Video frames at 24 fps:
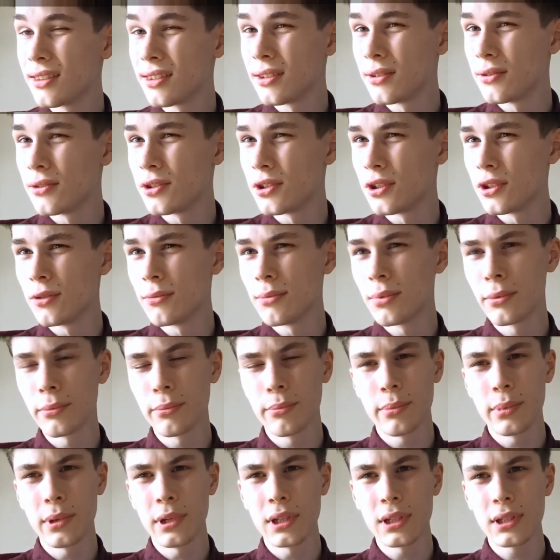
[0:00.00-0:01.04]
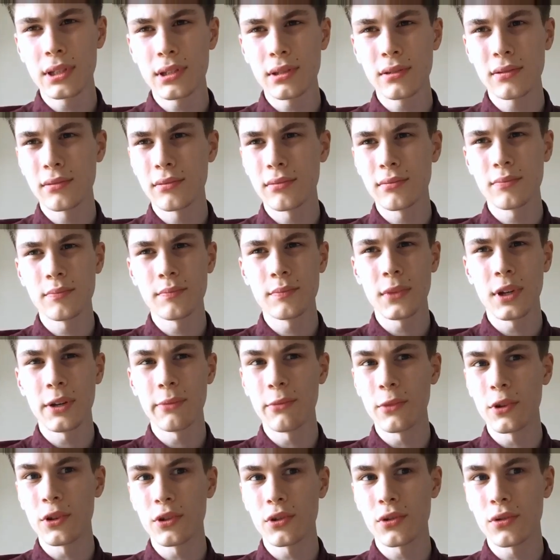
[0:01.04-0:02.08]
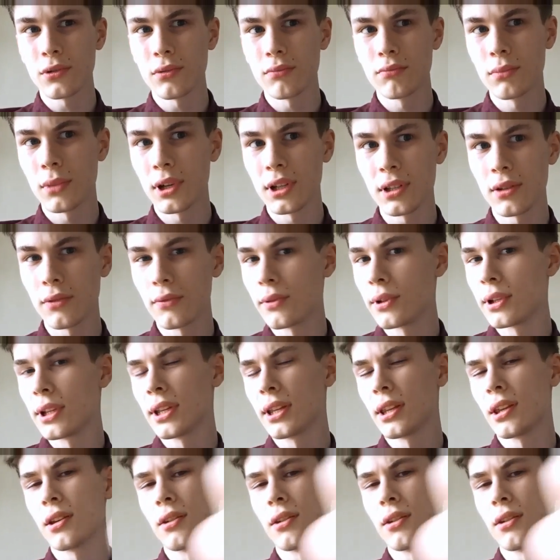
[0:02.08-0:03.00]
YouTube, but I'm not sure. I don't really